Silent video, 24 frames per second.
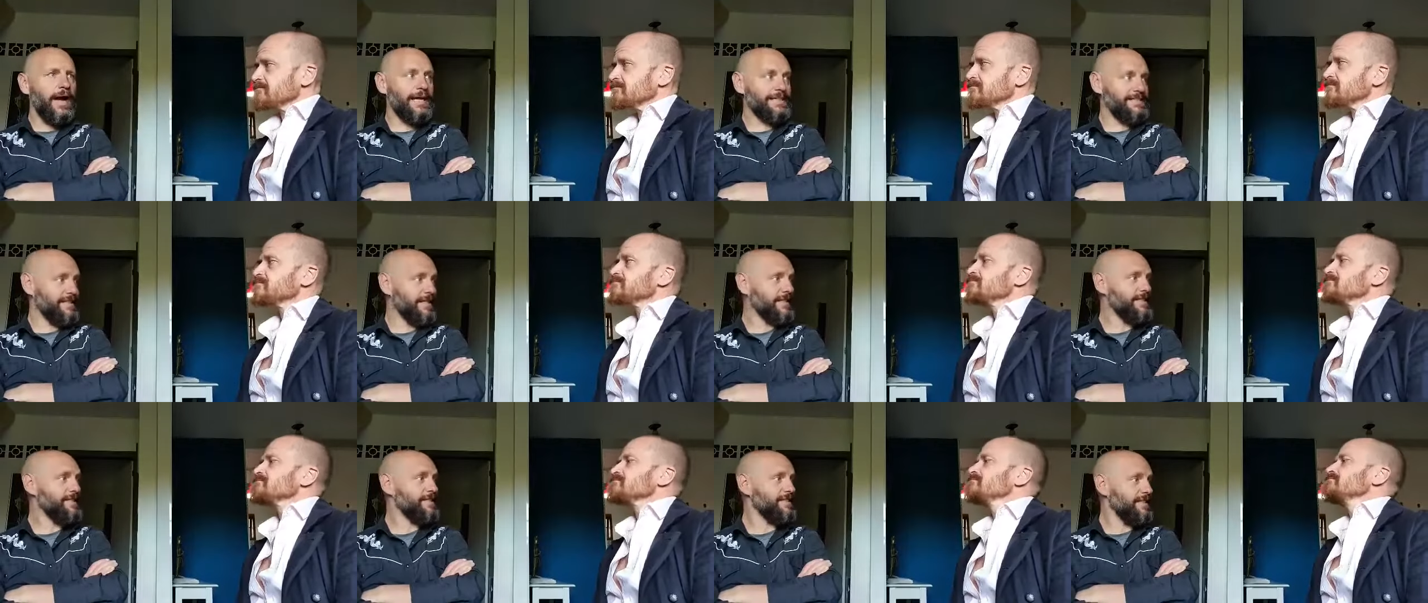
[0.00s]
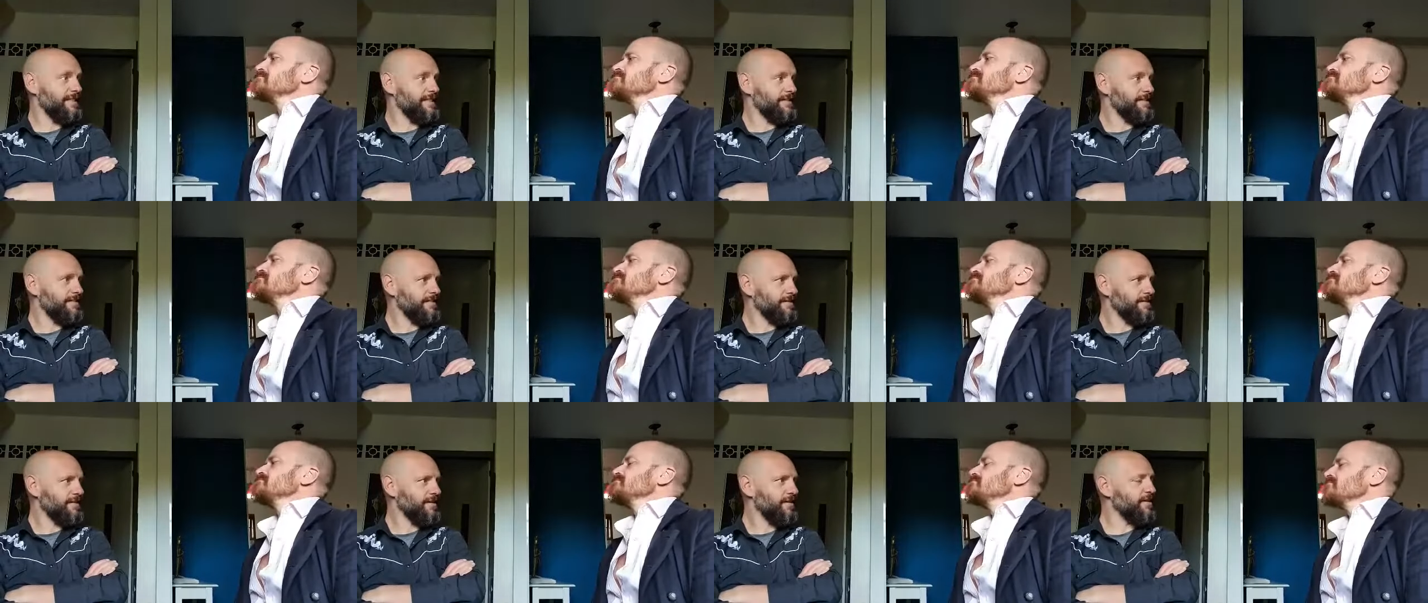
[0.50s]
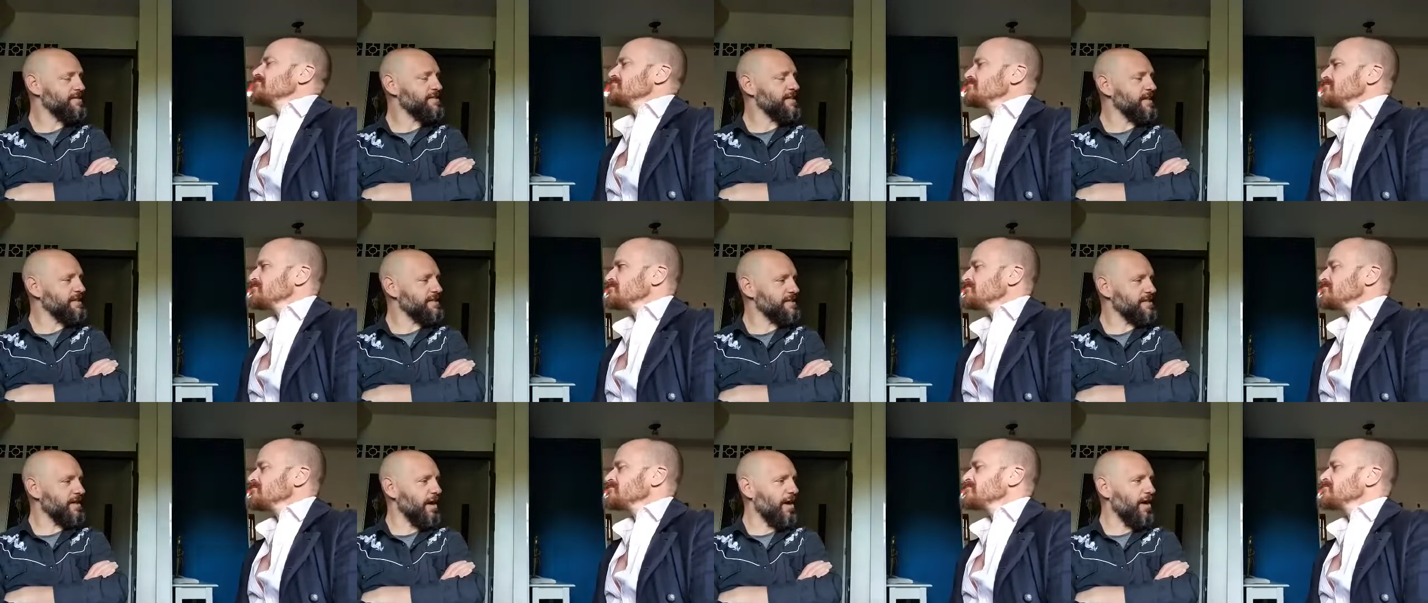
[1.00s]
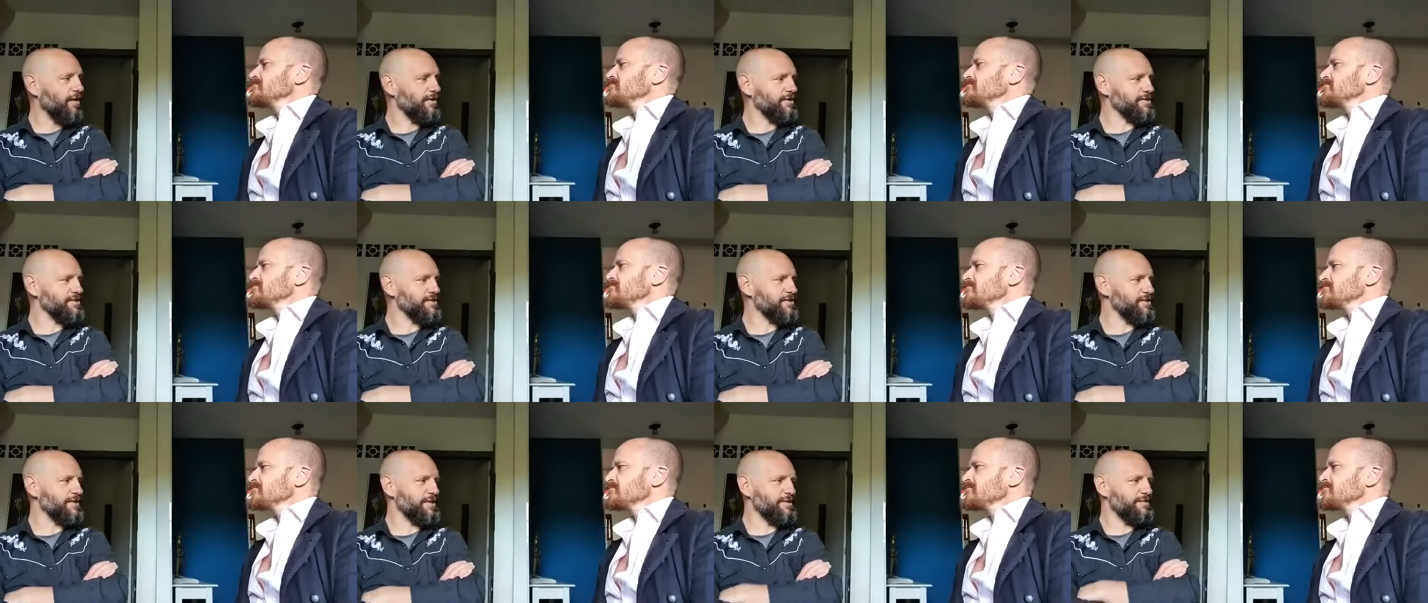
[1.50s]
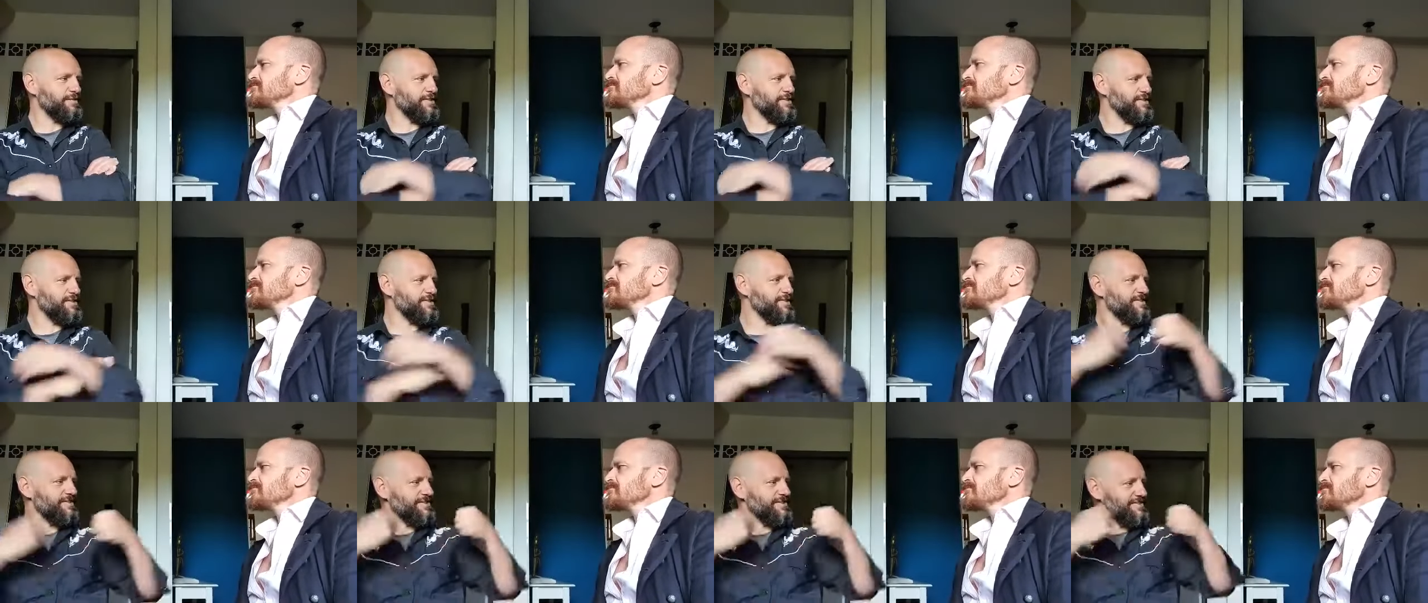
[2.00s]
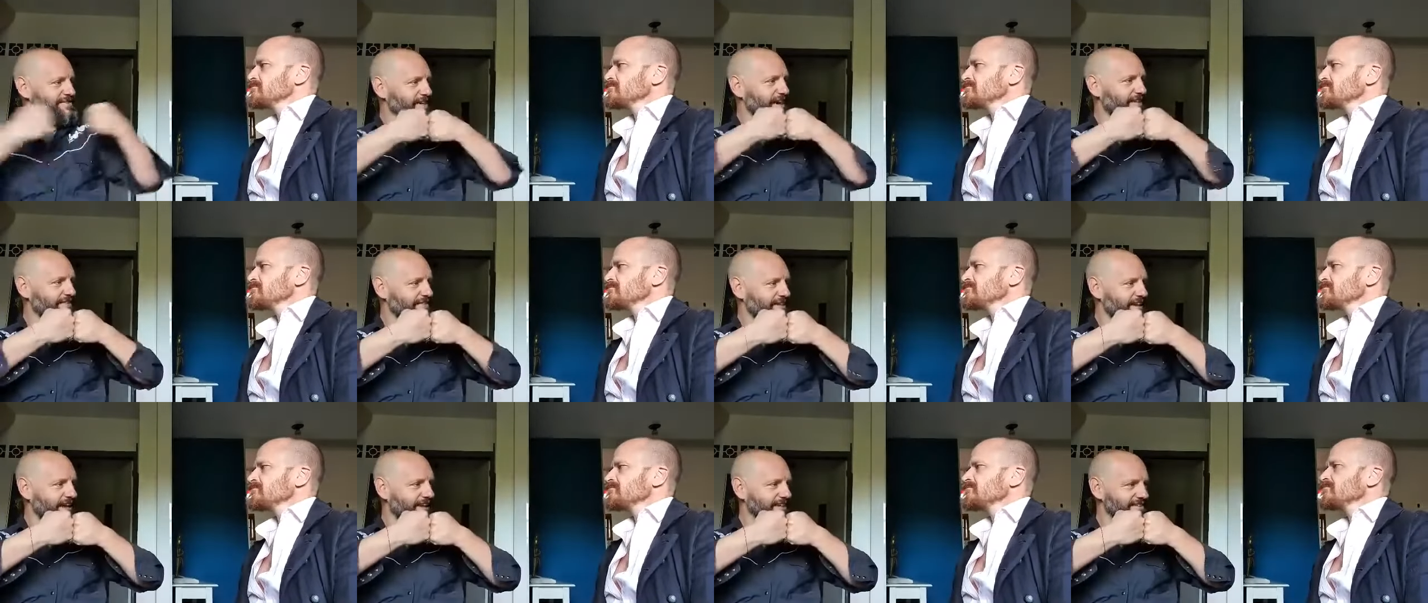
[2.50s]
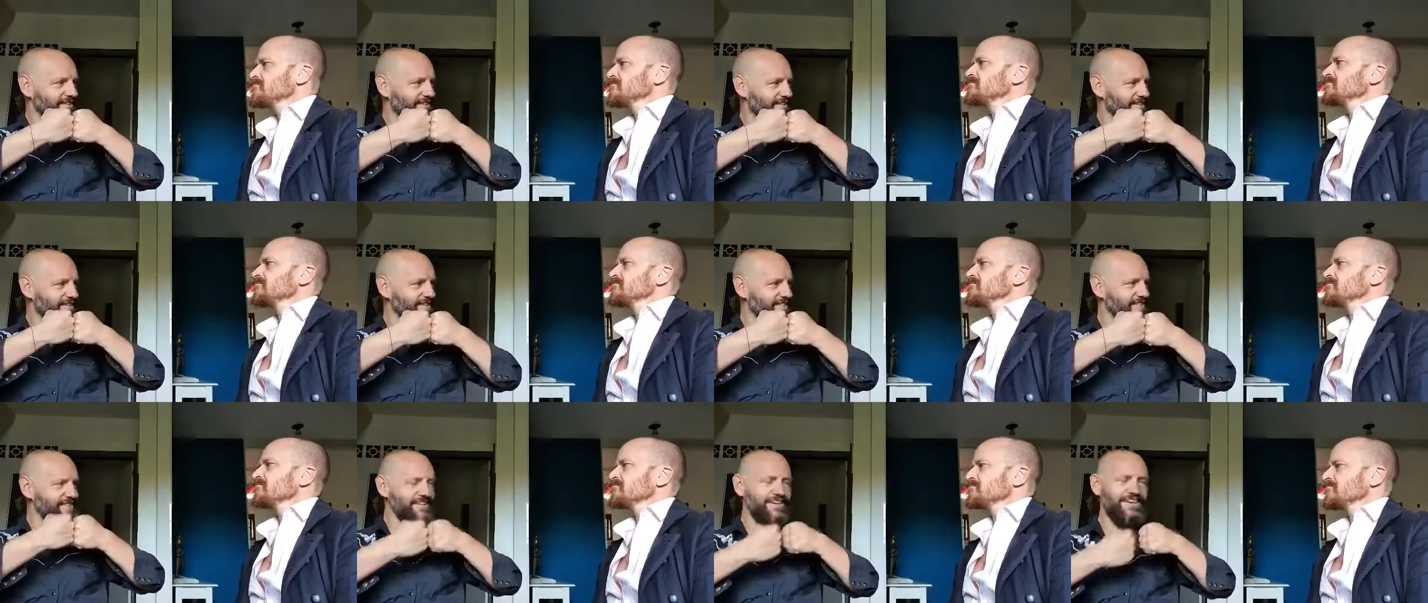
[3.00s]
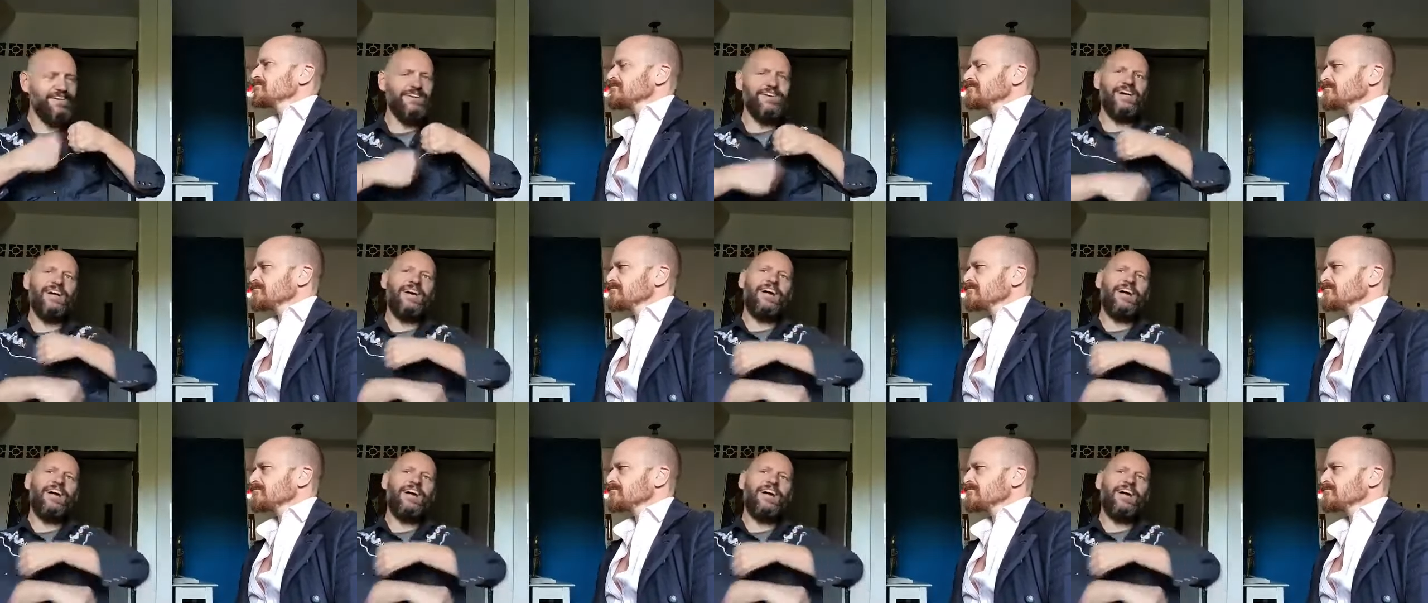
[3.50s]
Speaker 1: at 16 because I saw also it was just coming like this, you know.